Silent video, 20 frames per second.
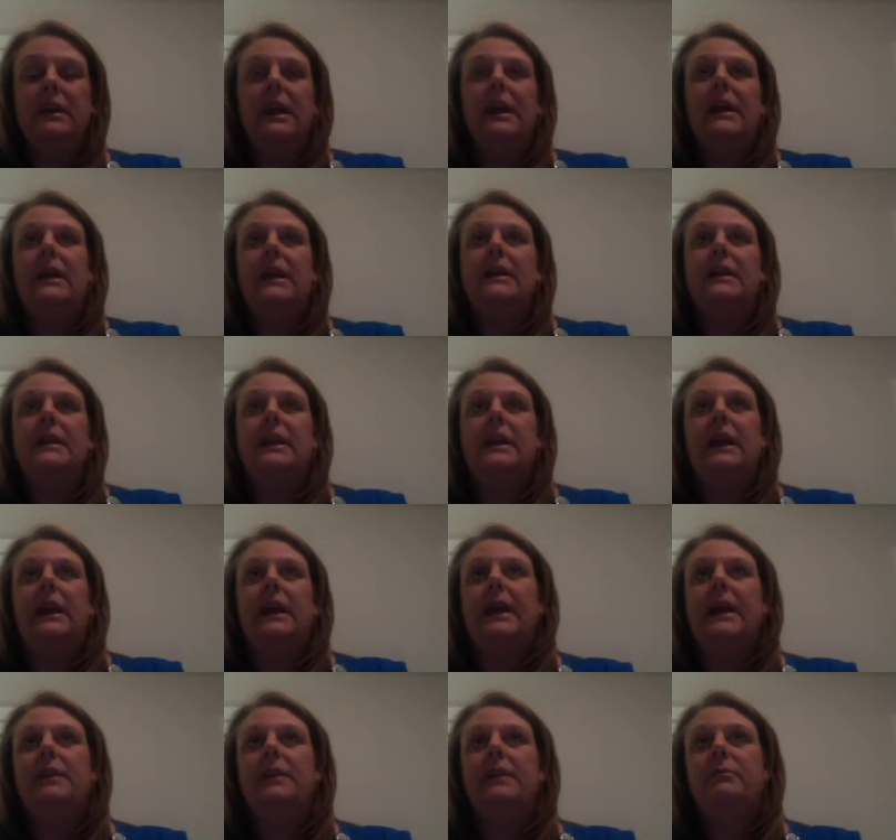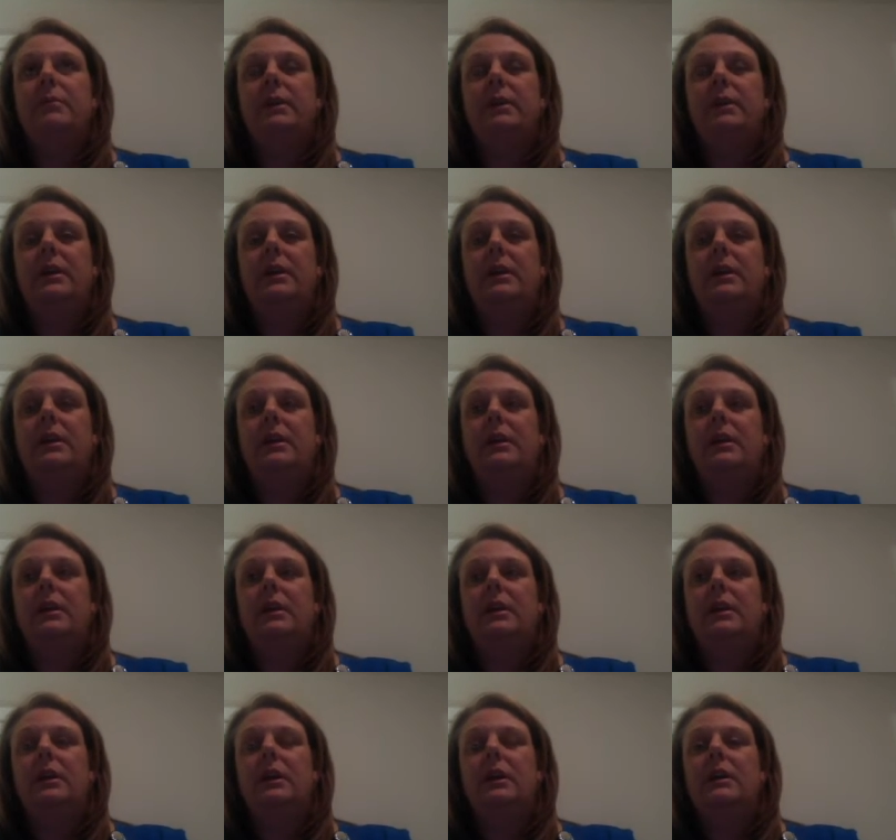It can be
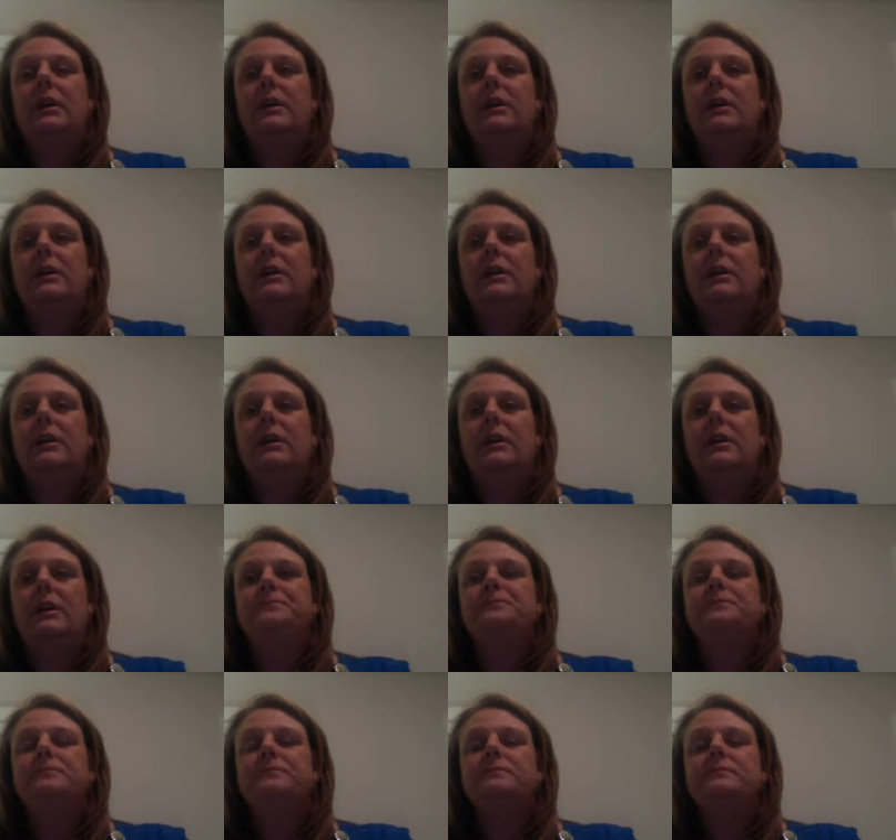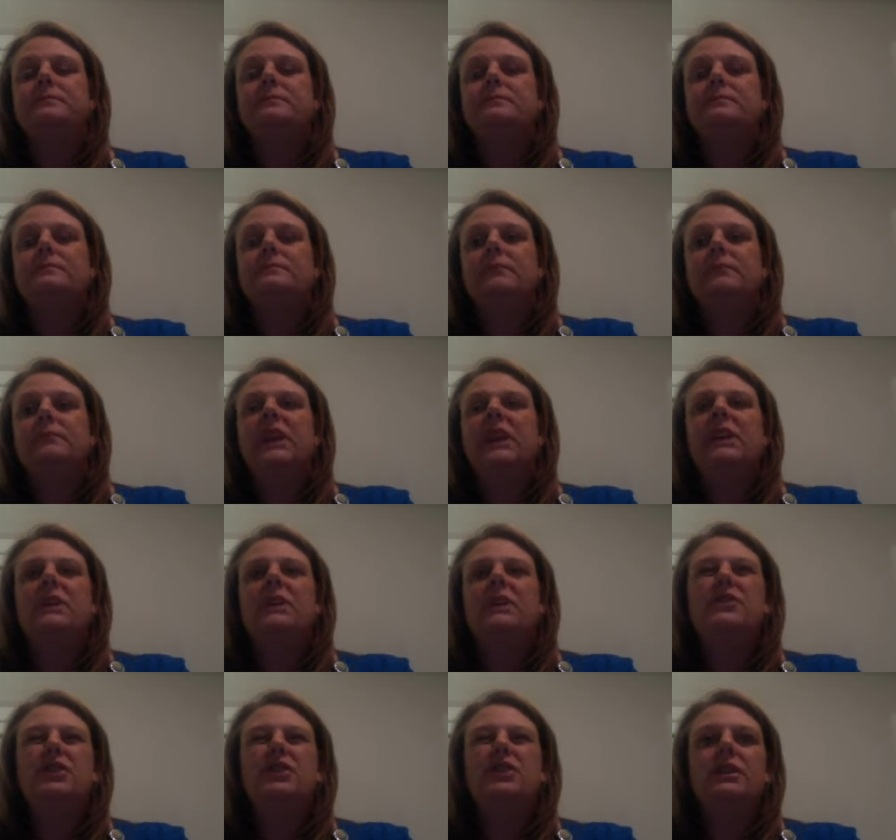um,
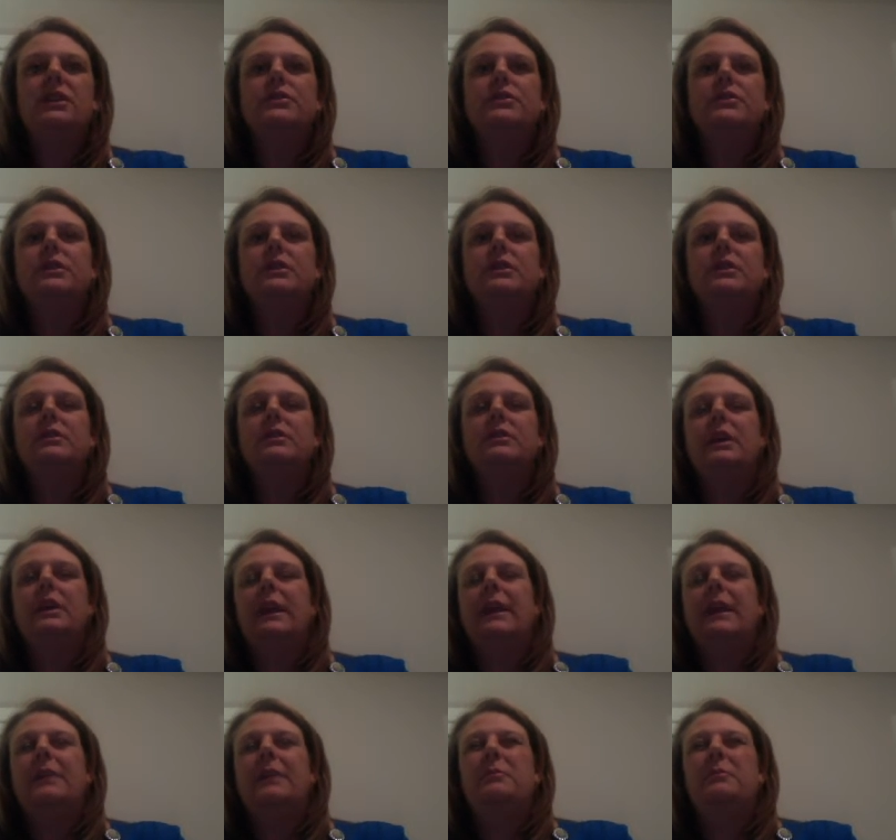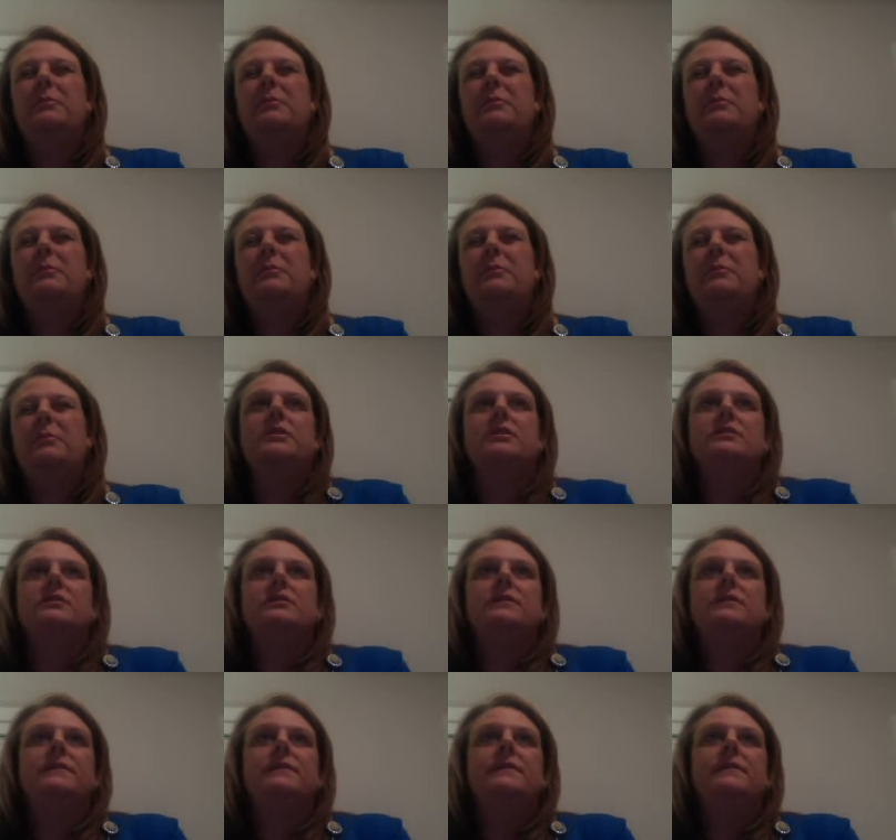indigestion. It can be just
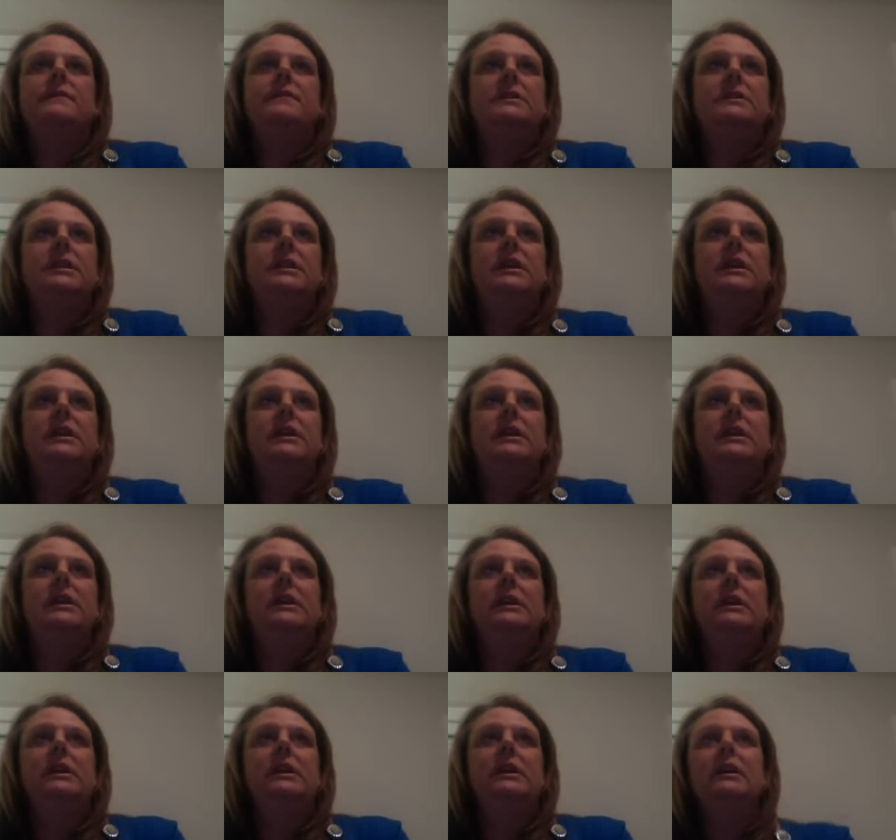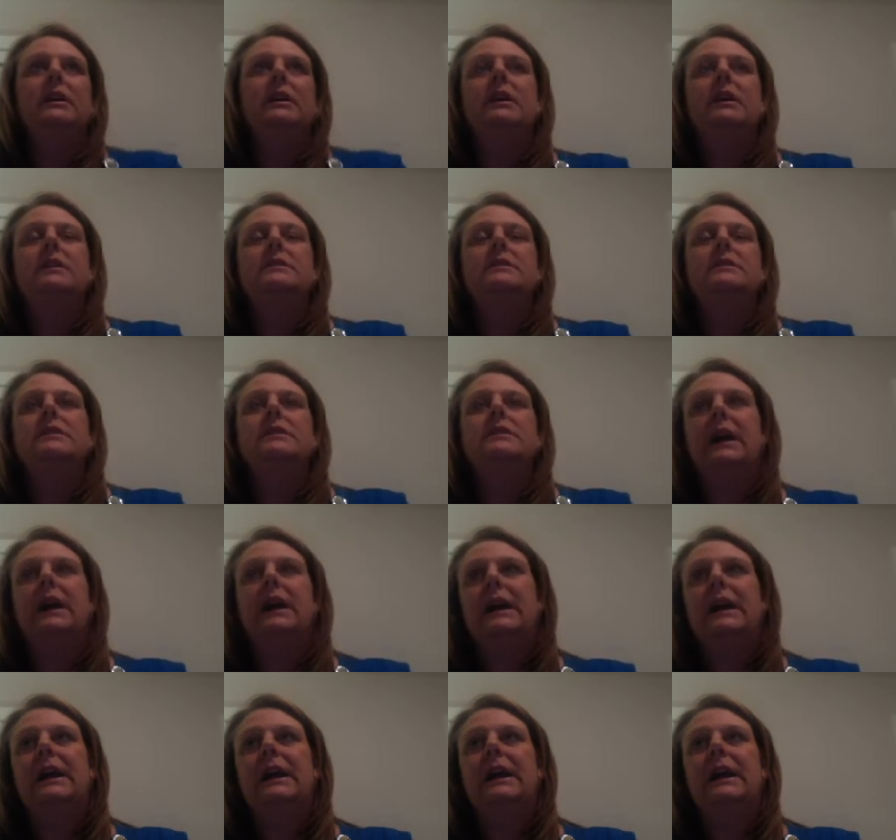fatigue,
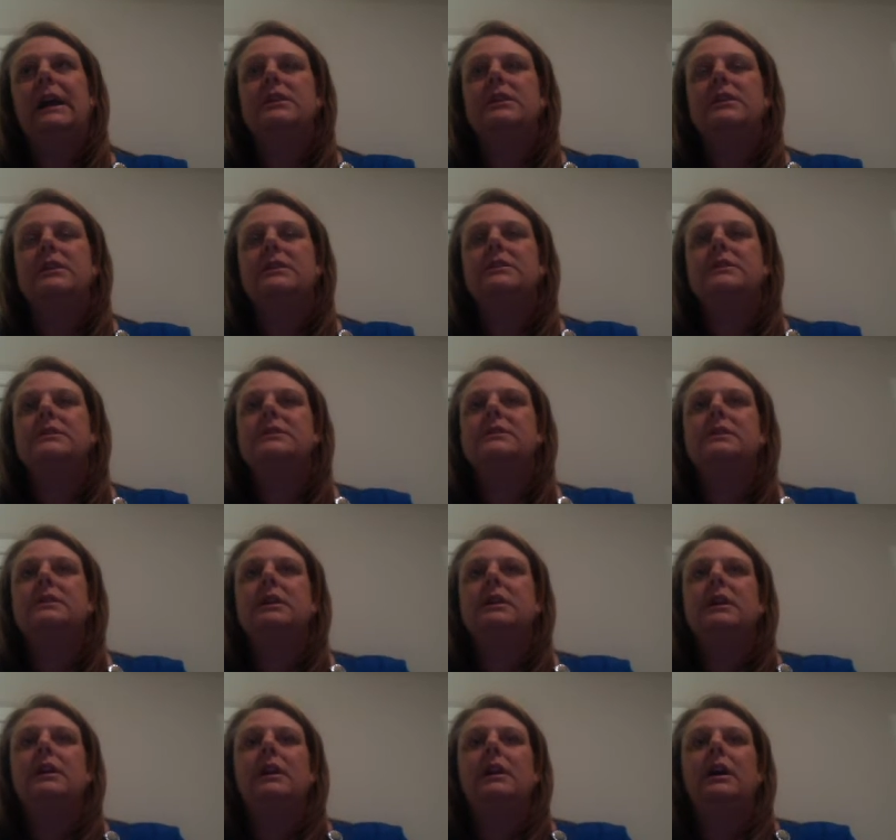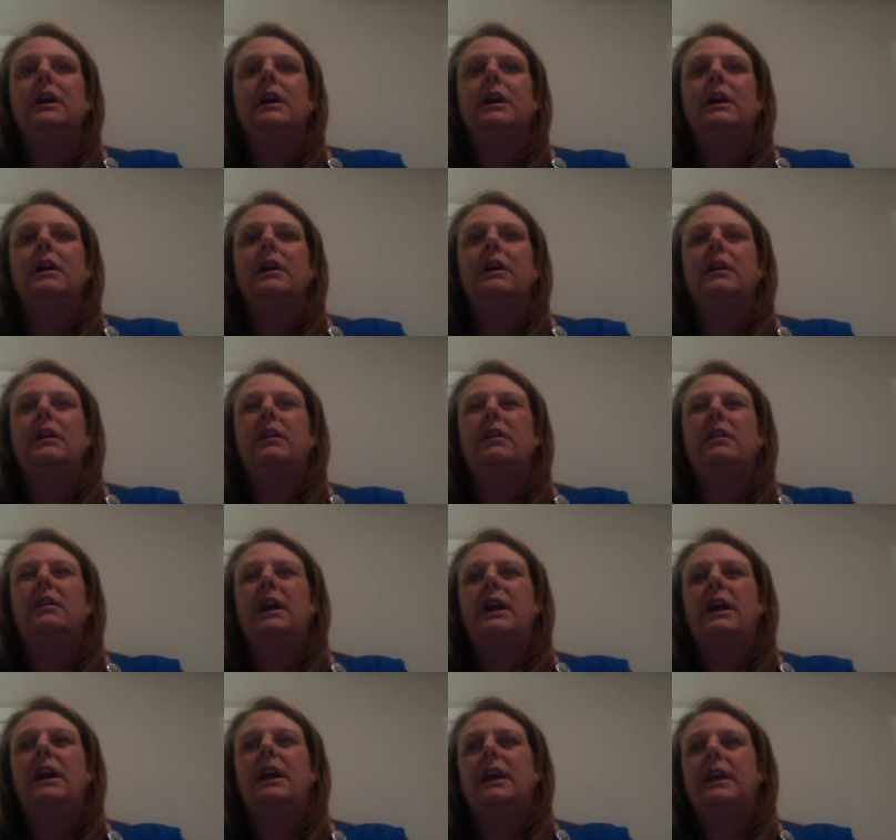tiredness,
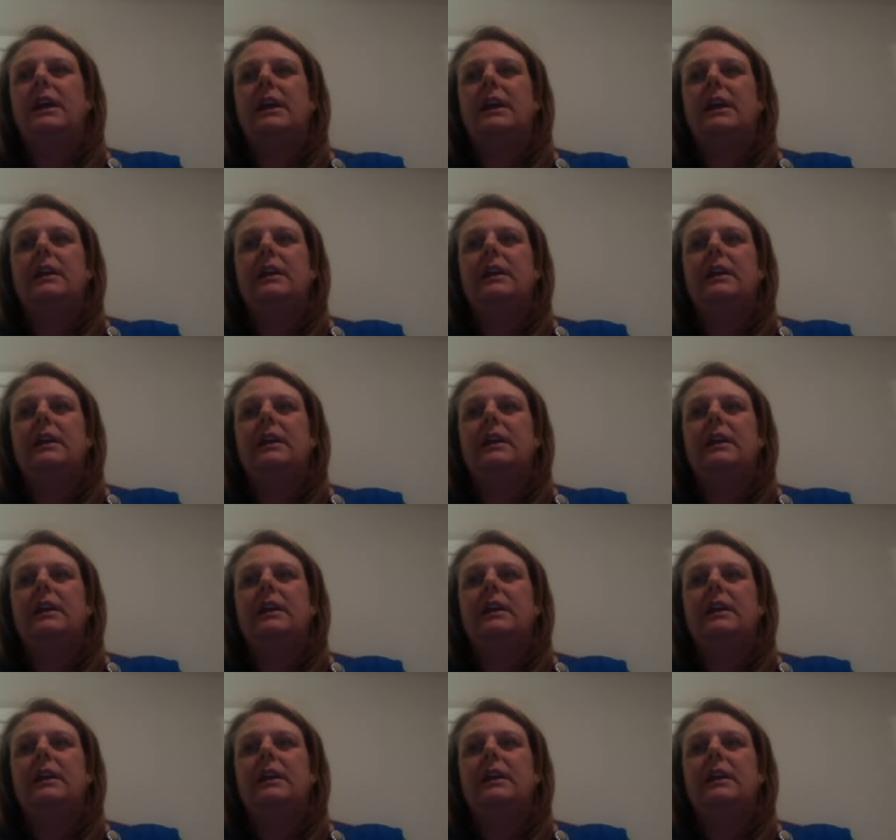a